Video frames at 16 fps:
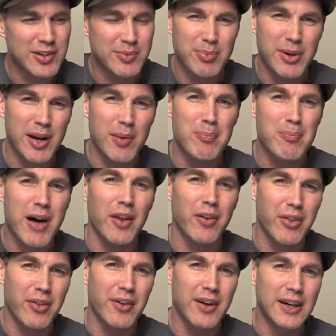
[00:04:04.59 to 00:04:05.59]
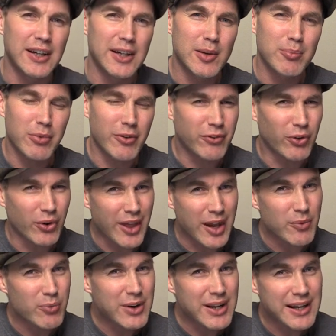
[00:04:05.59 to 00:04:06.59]
been a month before
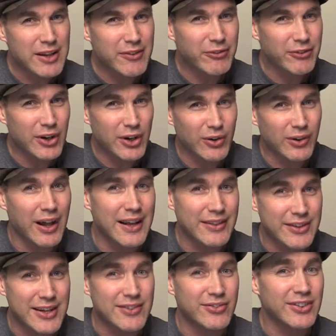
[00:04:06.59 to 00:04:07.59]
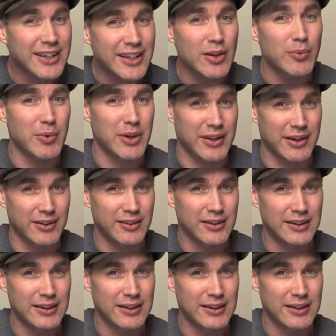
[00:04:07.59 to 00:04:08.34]
they really feel like they're syncing with it.